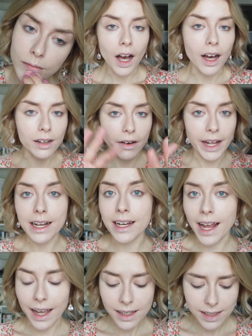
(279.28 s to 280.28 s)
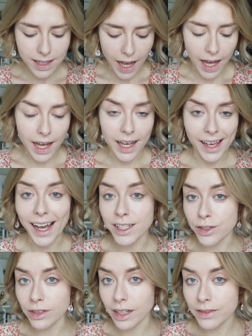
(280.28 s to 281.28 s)
Alright, next I
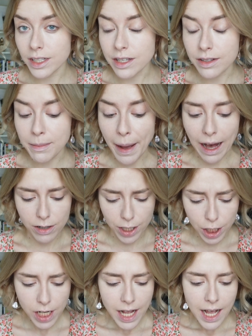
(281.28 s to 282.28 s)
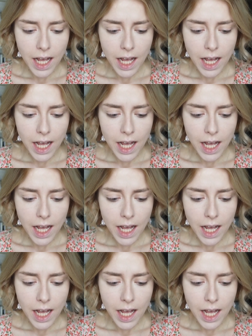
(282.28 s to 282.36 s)
do love to use a powder.